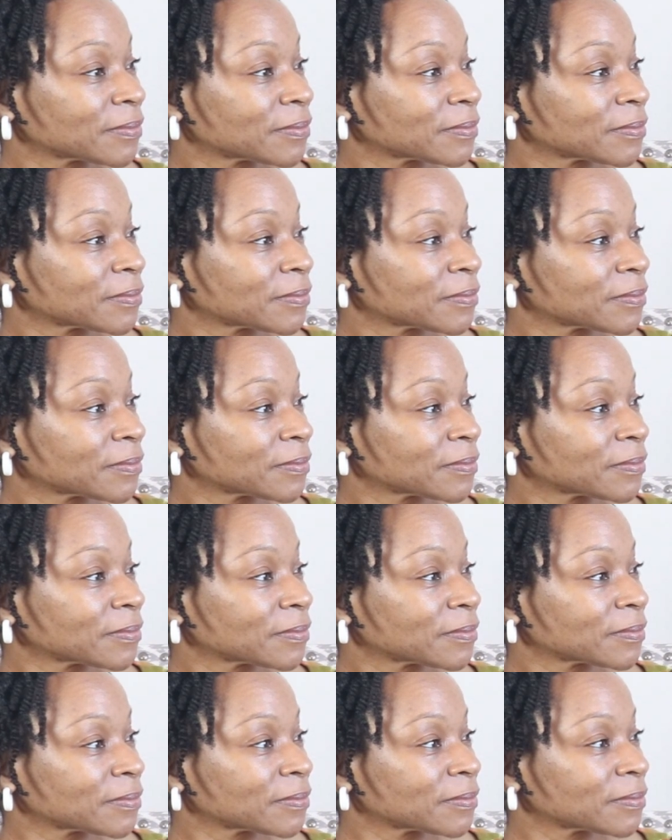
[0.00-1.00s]

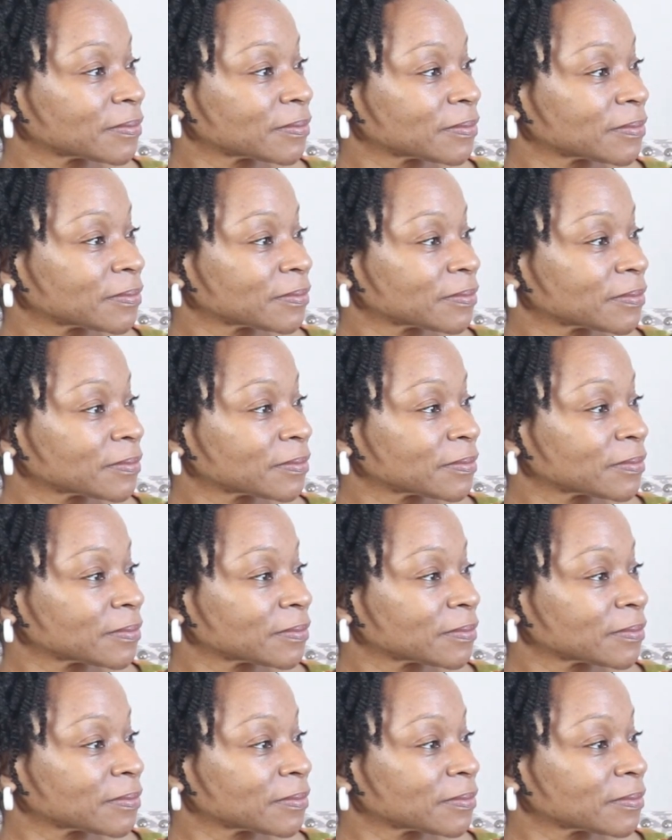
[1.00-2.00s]

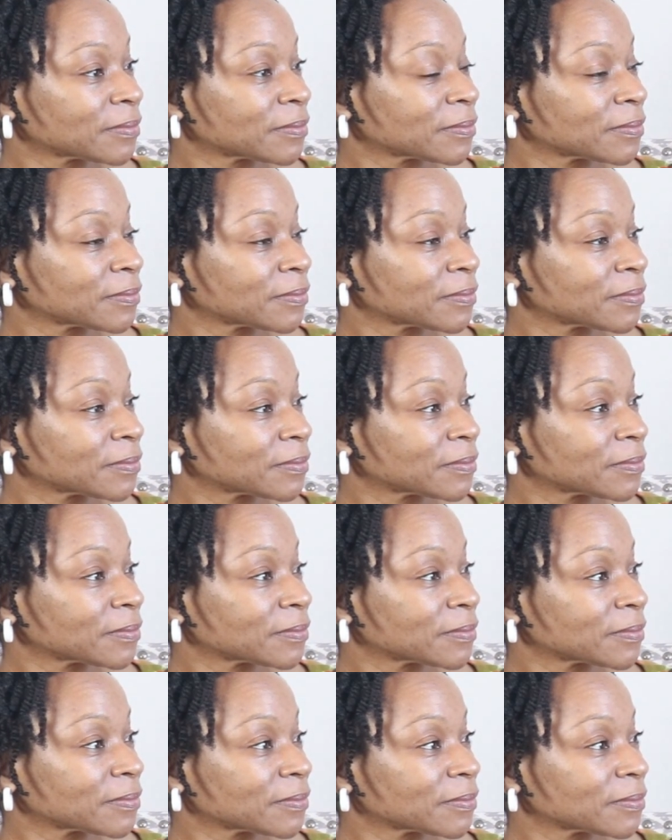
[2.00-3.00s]

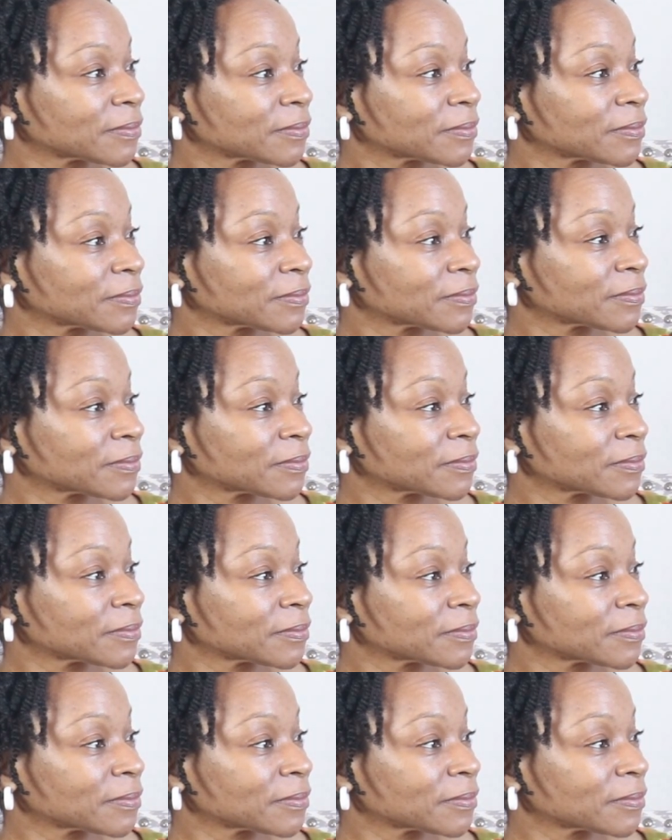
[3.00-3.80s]
The person shown says nothing.